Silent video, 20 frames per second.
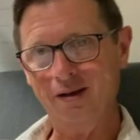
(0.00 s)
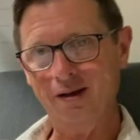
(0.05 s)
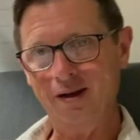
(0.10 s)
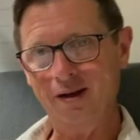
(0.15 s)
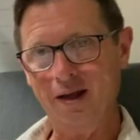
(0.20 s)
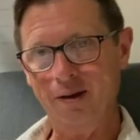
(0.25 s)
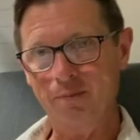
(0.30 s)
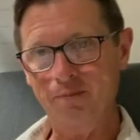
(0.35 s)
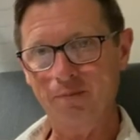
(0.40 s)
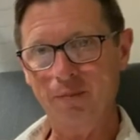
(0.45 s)
And
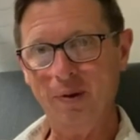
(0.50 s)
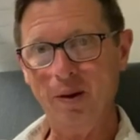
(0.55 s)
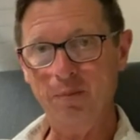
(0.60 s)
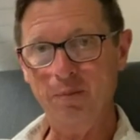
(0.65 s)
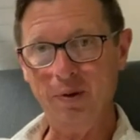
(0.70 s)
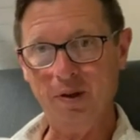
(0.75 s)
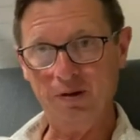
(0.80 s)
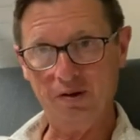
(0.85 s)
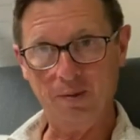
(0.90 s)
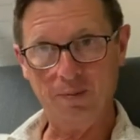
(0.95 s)
I
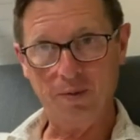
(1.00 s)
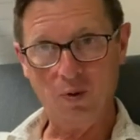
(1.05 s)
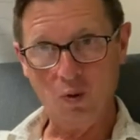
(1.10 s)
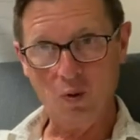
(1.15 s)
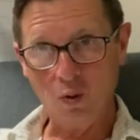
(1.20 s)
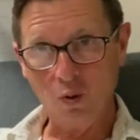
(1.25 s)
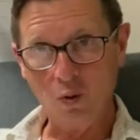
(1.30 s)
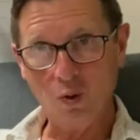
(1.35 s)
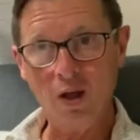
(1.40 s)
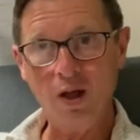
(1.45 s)
built up a
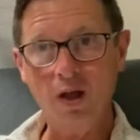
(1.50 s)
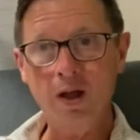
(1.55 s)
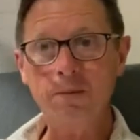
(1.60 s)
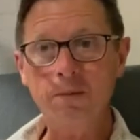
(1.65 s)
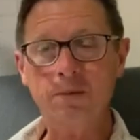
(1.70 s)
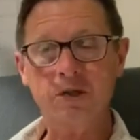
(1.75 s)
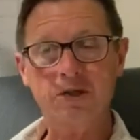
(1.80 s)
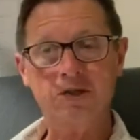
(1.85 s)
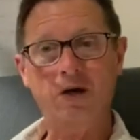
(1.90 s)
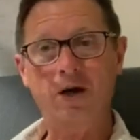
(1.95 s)
whole
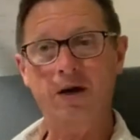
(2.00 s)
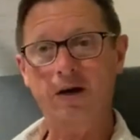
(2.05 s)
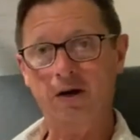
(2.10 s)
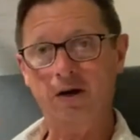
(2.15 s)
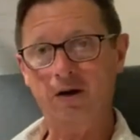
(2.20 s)
persona